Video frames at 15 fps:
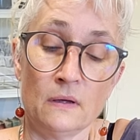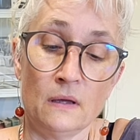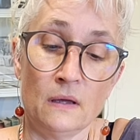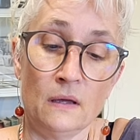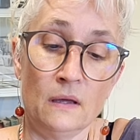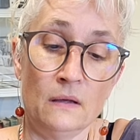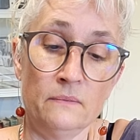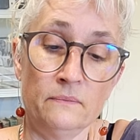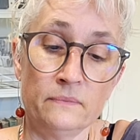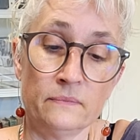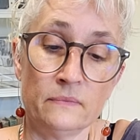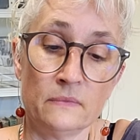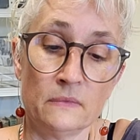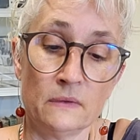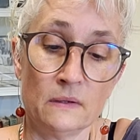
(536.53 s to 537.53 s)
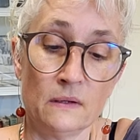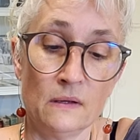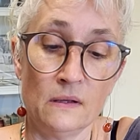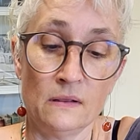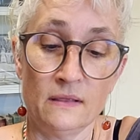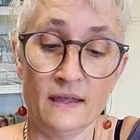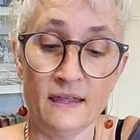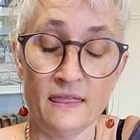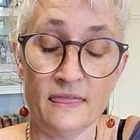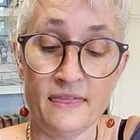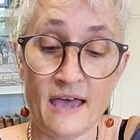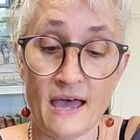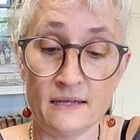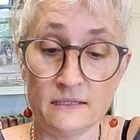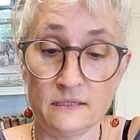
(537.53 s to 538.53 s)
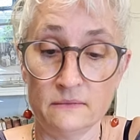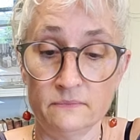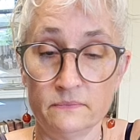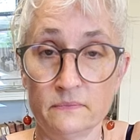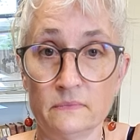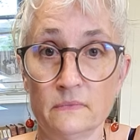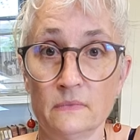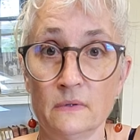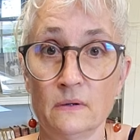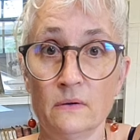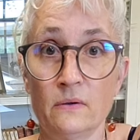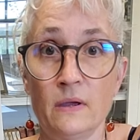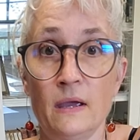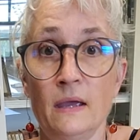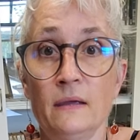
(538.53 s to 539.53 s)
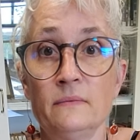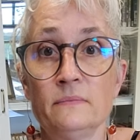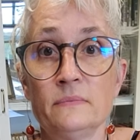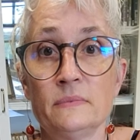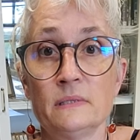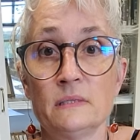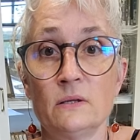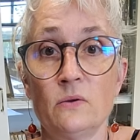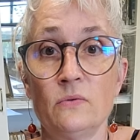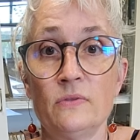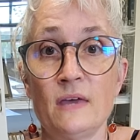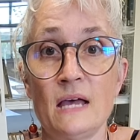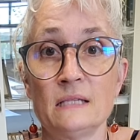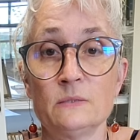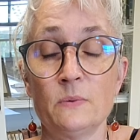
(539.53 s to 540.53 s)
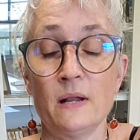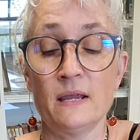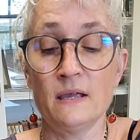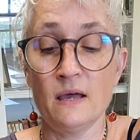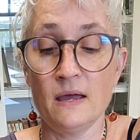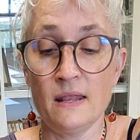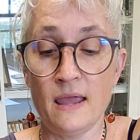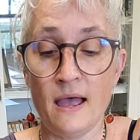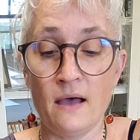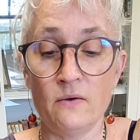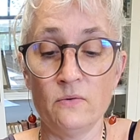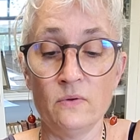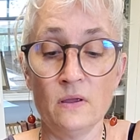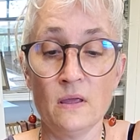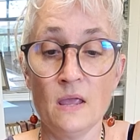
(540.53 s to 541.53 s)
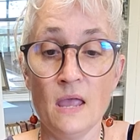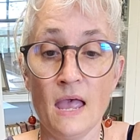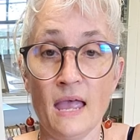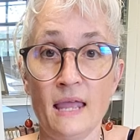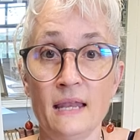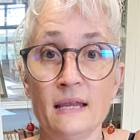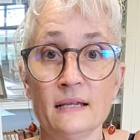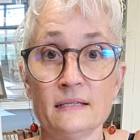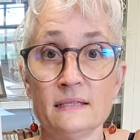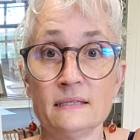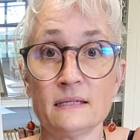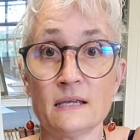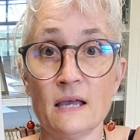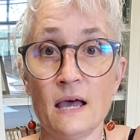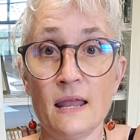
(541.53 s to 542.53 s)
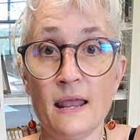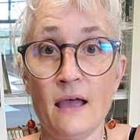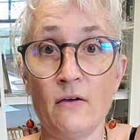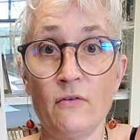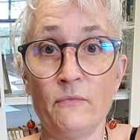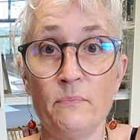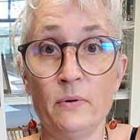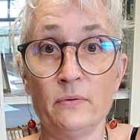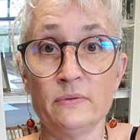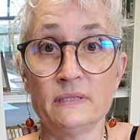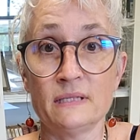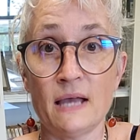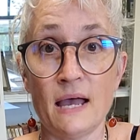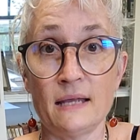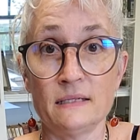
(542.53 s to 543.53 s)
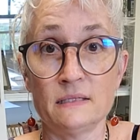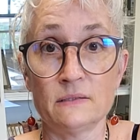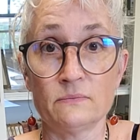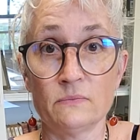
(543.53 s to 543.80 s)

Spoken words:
Okay, like that. Okay, so that's what I cut out, and it's cut out of both sides.